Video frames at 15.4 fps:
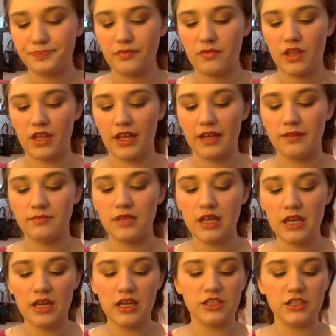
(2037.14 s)
Okay,
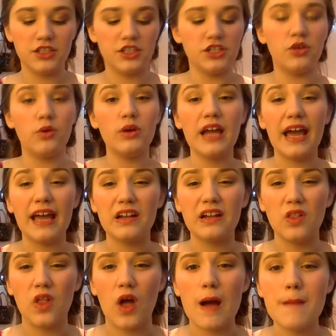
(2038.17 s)
so you don't want to add a
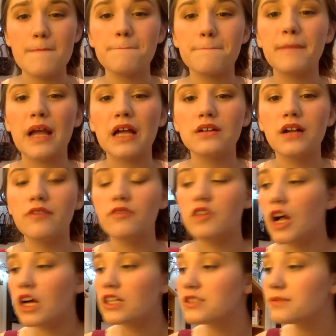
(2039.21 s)
lot of
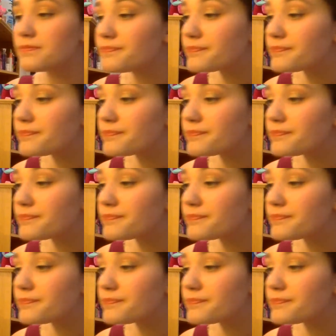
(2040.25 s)
gloss.